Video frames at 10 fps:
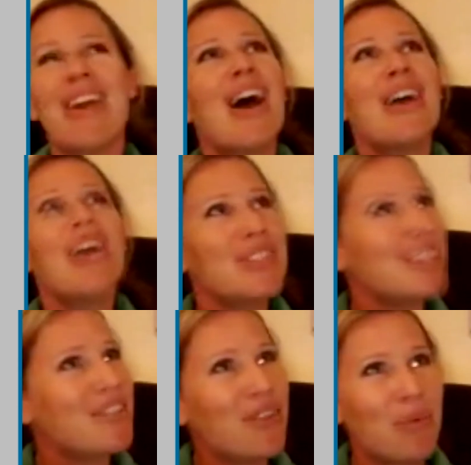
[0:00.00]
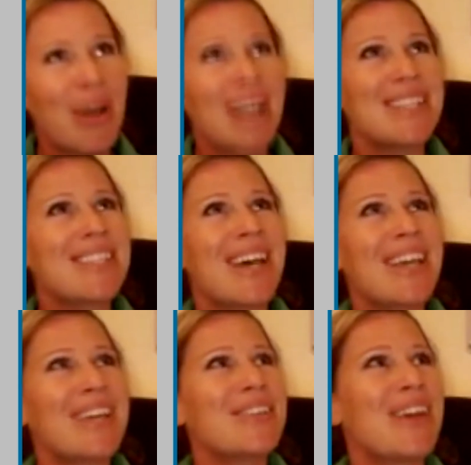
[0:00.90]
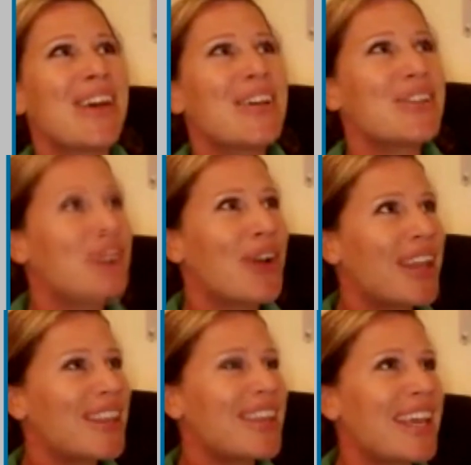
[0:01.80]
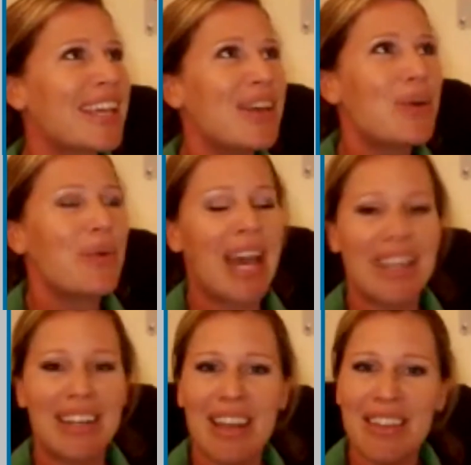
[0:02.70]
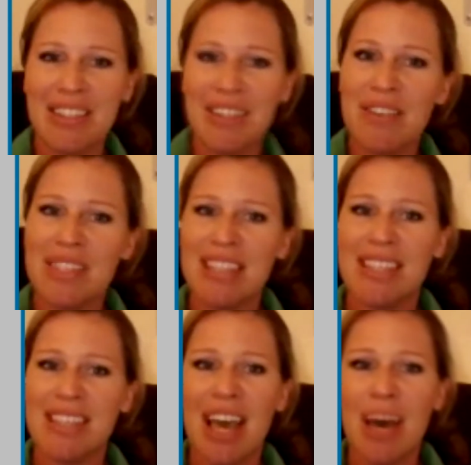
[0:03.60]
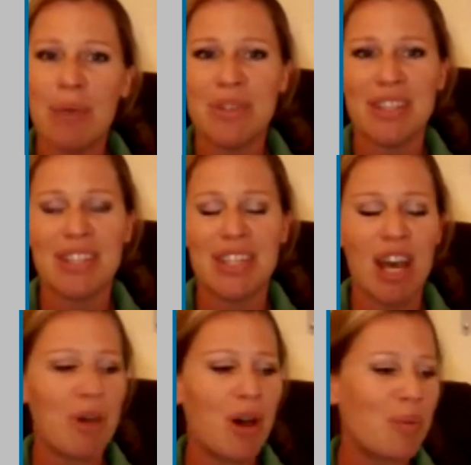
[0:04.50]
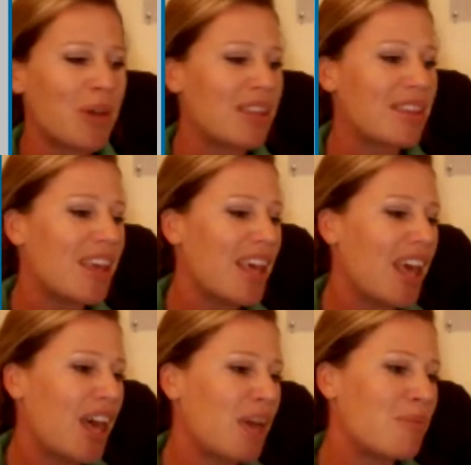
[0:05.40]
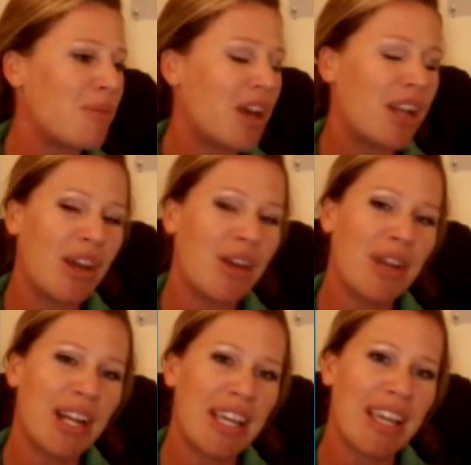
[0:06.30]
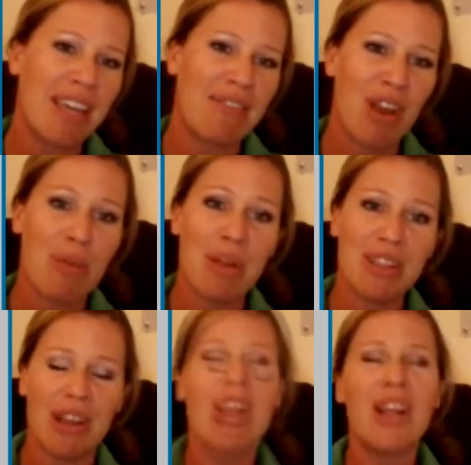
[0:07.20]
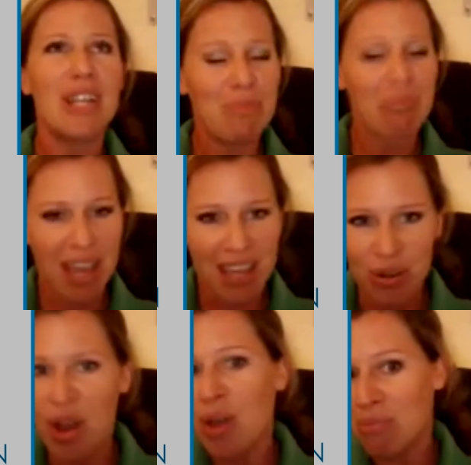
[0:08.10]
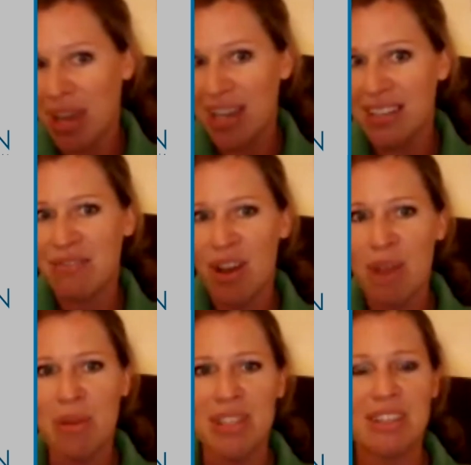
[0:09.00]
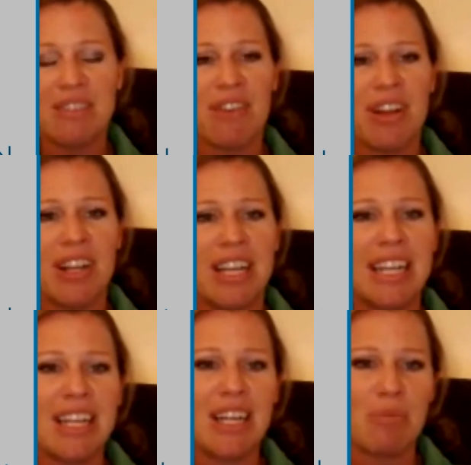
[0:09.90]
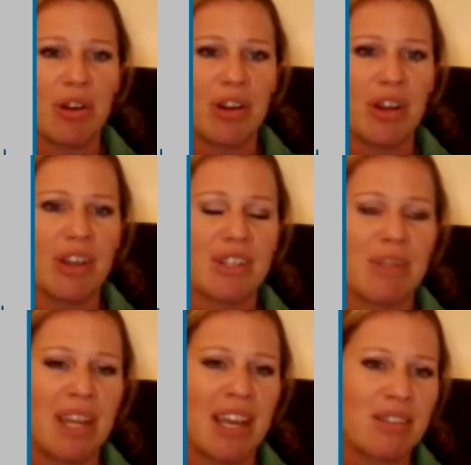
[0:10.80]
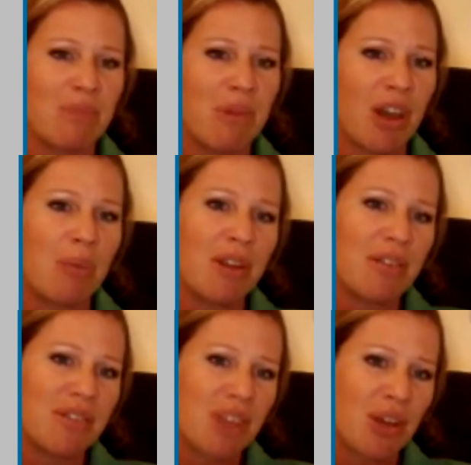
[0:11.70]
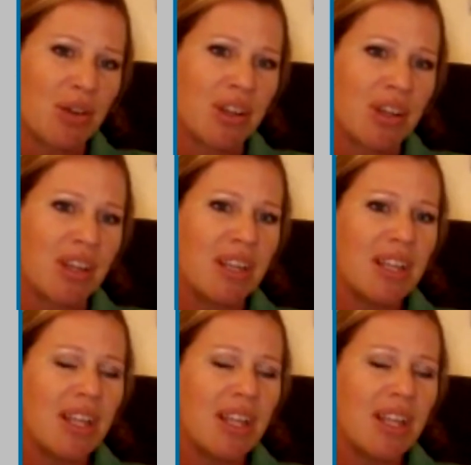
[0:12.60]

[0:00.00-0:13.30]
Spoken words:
There are 100 different ways that I could try and think. We had another dive centre that helped us to come up with a locally made or homemade, environmentally friendly cleaning product made out of bicarbonate of soda,